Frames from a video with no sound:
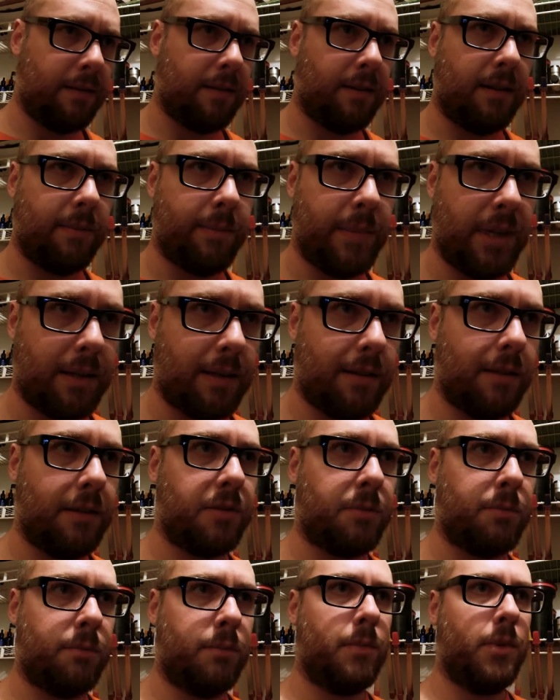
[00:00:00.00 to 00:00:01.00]
They're making
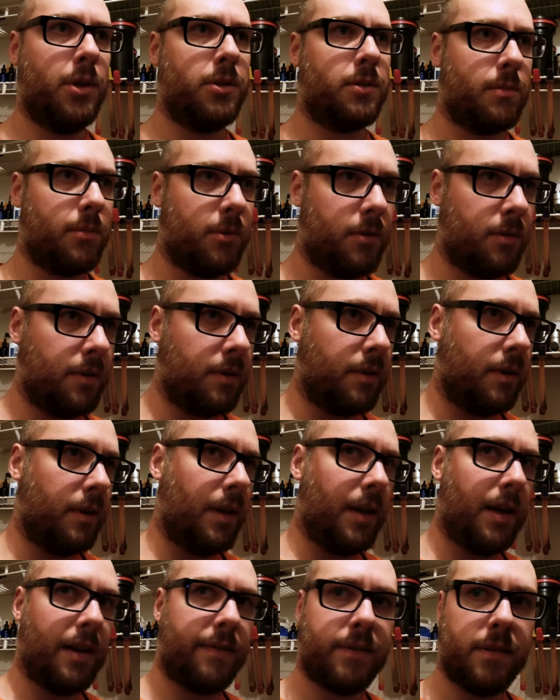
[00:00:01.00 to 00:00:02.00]
these miserable little
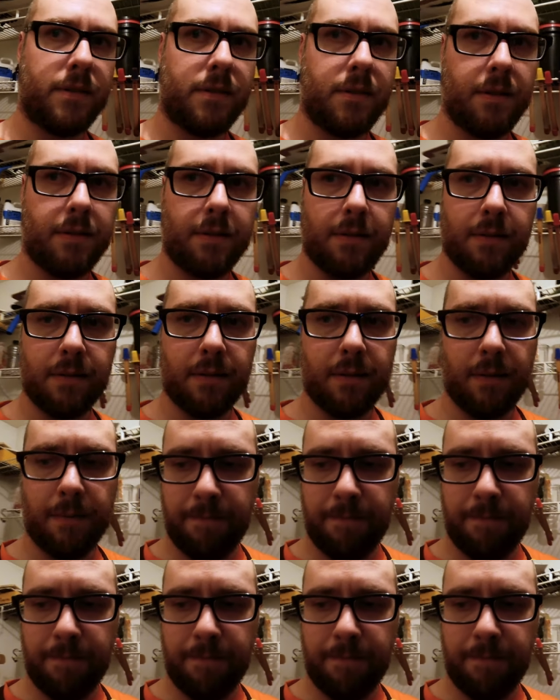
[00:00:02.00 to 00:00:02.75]
life decisions.